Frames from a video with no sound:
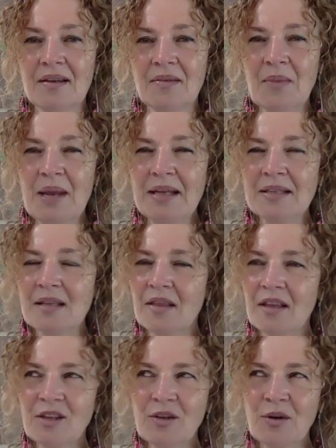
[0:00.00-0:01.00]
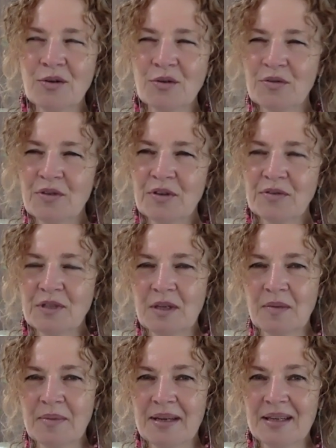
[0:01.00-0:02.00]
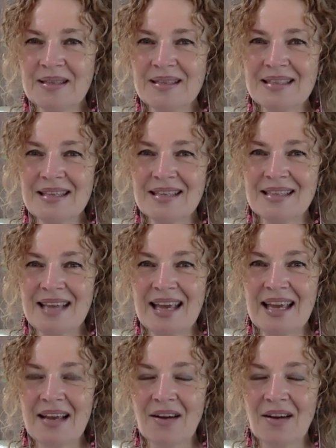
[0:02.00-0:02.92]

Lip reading: minutes and then you go to 15 minutes a day?